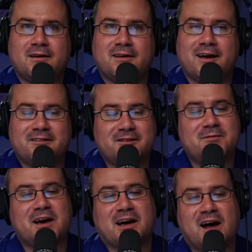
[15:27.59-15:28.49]
that's going
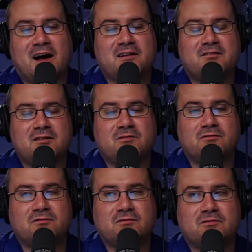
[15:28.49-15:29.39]
to be a constant
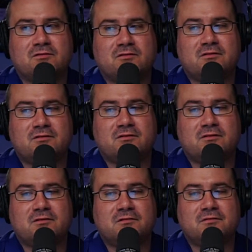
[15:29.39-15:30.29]

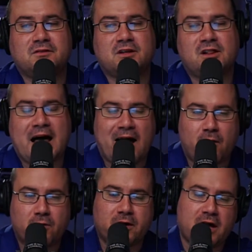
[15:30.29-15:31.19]

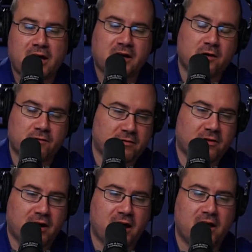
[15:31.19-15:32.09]
cloud hanging over
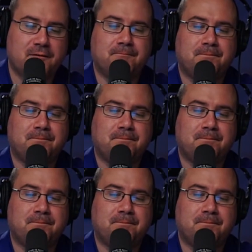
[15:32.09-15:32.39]
their head.